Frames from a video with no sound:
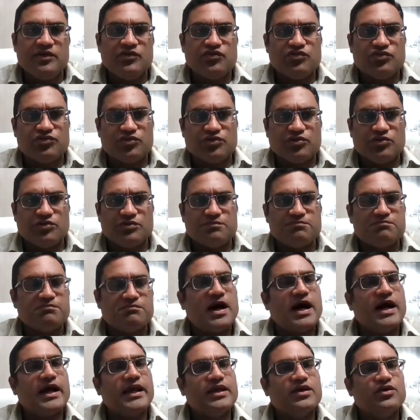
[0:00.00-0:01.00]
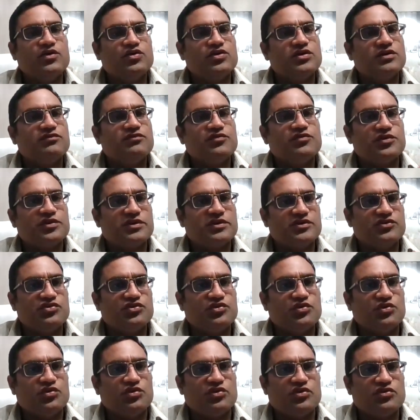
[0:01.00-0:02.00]
So my goal for this
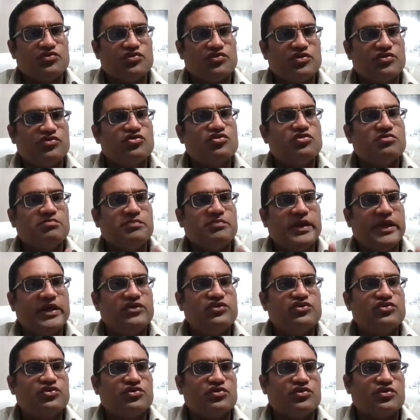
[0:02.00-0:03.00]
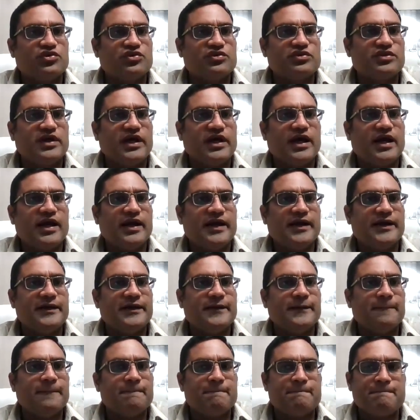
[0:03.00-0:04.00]
course is to make sure
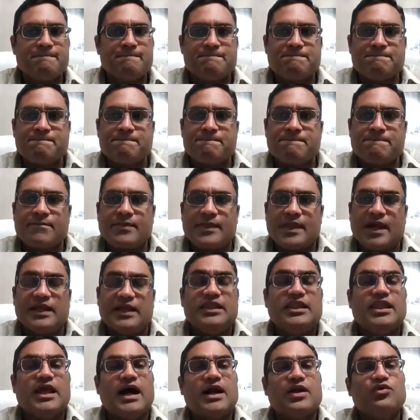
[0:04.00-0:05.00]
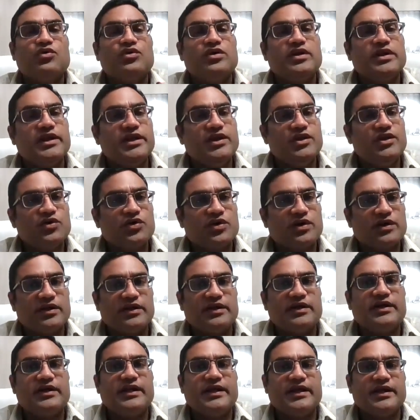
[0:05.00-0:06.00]
that not only you're
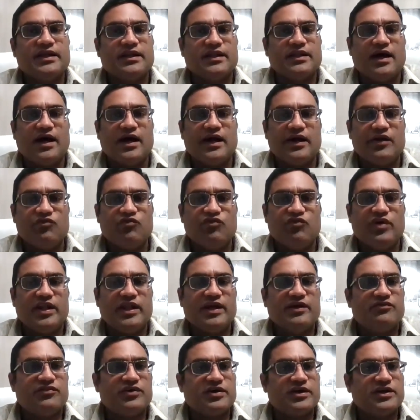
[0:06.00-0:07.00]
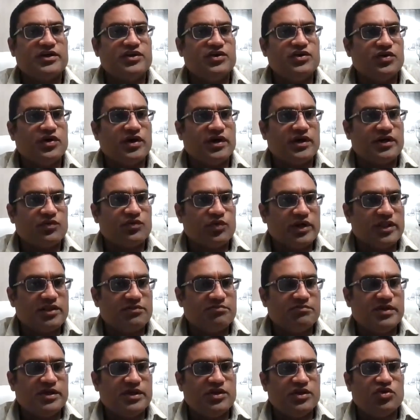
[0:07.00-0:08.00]
learning a lot whenever you are
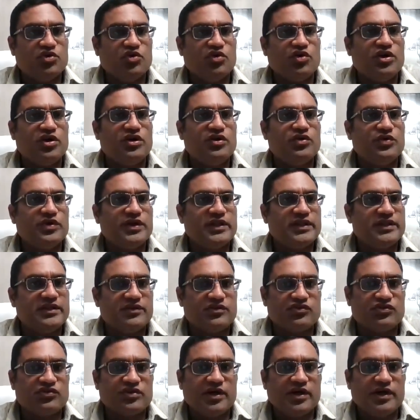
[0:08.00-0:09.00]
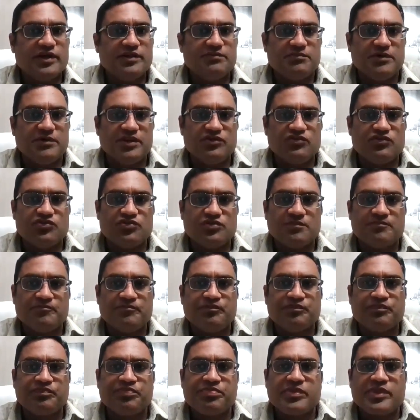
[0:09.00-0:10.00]
with me or doing the assignments,
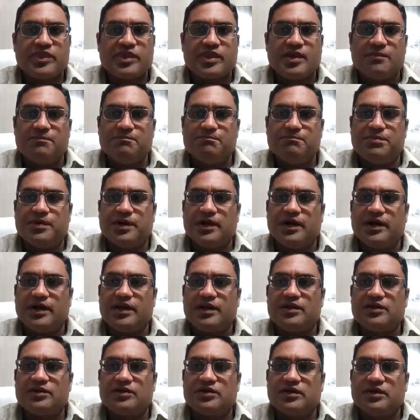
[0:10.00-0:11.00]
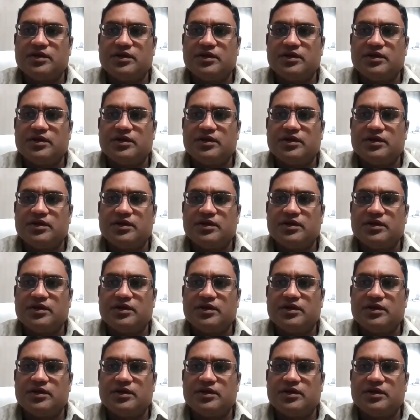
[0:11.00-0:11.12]
but